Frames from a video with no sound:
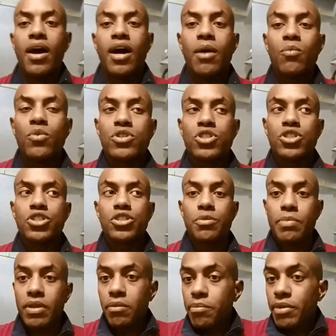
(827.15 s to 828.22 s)
which
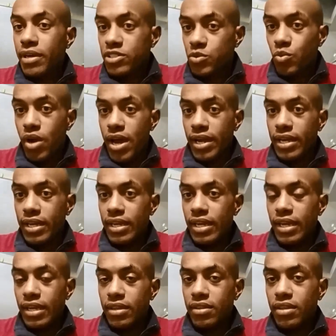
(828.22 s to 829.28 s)
should be the biggest
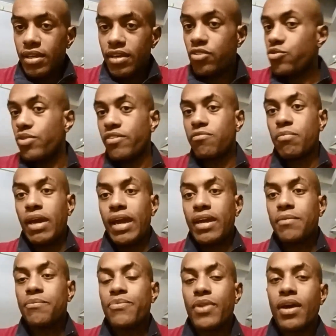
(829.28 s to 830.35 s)
rocket in the history of
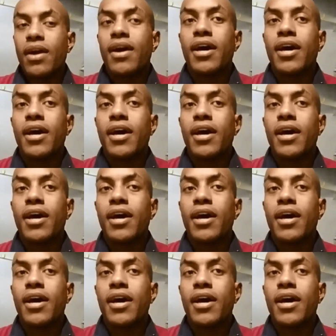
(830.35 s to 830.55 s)
man.